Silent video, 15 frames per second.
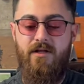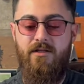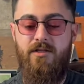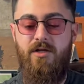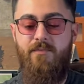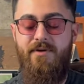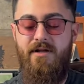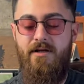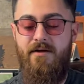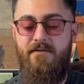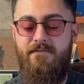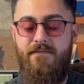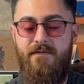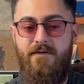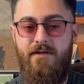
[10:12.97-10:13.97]
a little bit
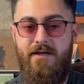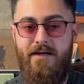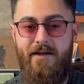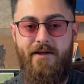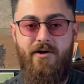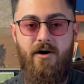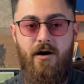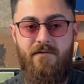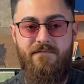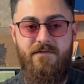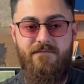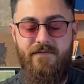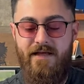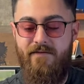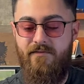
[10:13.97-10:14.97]
of like, coffee
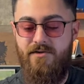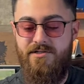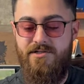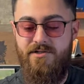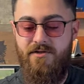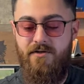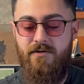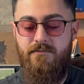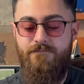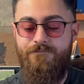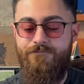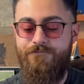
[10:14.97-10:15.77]
flavor too.